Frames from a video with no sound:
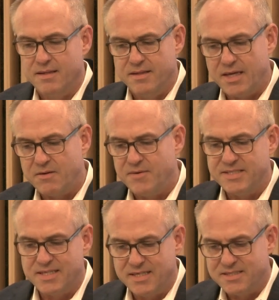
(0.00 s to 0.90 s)
The other
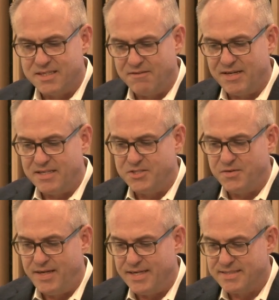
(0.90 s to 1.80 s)
reason this event is
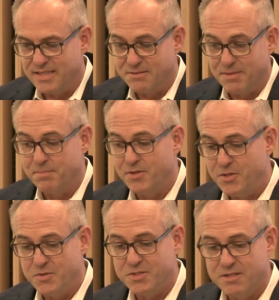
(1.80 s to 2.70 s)
unique is it has been
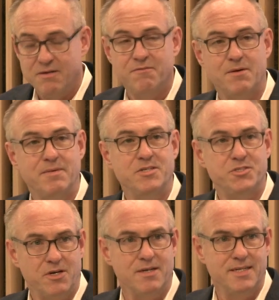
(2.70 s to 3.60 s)
produced from a
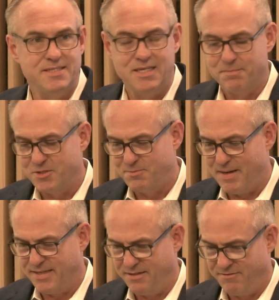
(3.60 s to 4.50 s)
journalistic
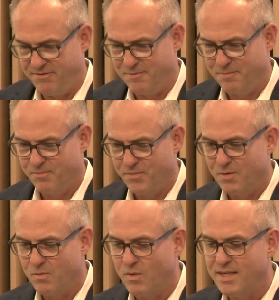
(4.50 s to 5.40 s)
perspective,
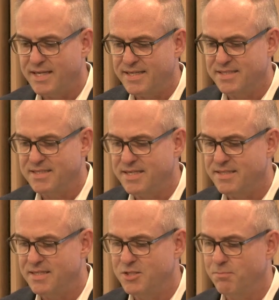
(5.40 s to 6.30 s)
one that is
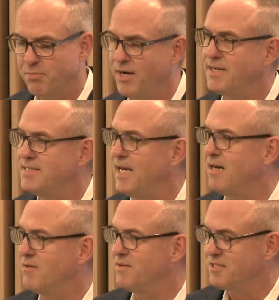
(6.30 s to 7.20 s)
intended to break
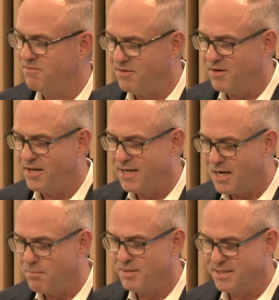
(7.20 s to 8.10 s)
down this very
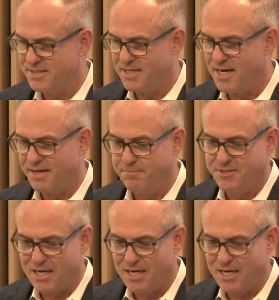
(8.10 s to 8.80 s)
complex topic,